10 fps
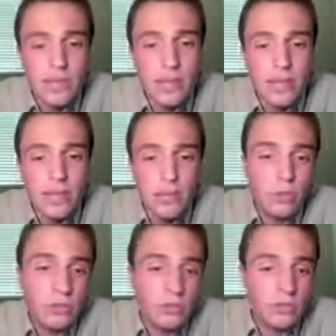Attacking
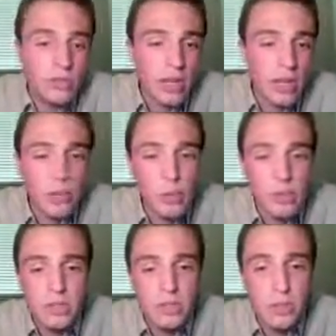e2 is kind of
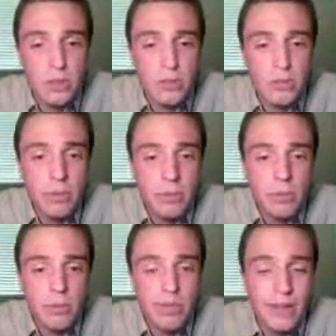forced at this point. Play
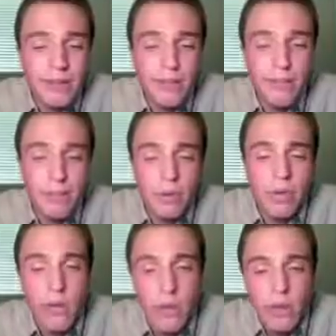bishop takes e3.